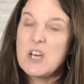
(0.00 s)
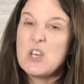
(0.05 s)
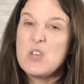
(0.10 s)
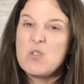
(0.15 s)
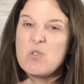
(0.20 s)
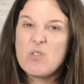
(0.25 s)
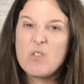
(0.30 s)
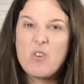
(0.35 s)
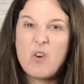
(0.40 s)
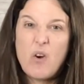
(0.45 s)

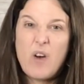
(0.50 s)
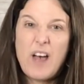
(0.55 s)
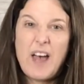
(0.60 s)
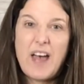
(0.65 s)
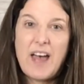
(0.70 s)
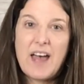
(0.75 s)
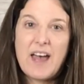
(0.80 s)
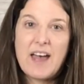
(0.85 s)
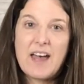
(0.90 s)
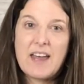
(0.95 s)
you can go
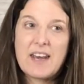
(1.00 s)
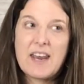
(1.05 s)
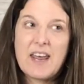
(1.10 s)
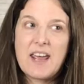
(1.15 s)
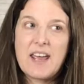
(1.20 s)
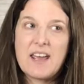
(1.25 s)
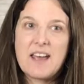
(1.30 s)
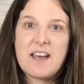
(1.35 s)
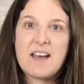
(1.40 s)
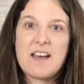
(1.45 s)
ahead
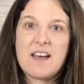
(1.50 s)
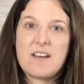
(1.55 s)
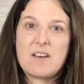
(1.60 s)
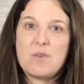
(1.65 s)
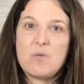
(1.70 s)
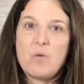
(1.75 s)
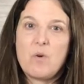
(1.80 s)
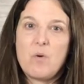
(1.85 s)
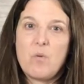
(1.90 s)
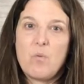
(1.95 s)

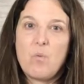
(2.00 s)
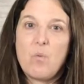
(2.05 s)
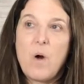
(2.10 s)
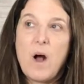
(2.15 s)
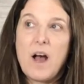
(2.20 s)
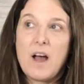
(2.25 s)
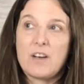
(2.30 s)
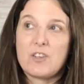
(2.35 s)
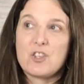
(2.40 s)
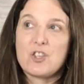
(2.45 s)
and
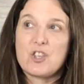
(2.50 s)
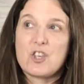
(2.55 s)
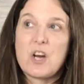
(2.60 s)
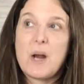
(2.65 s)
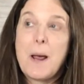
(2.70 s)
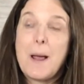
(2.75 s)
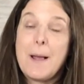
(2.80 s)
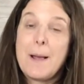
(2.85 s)
watch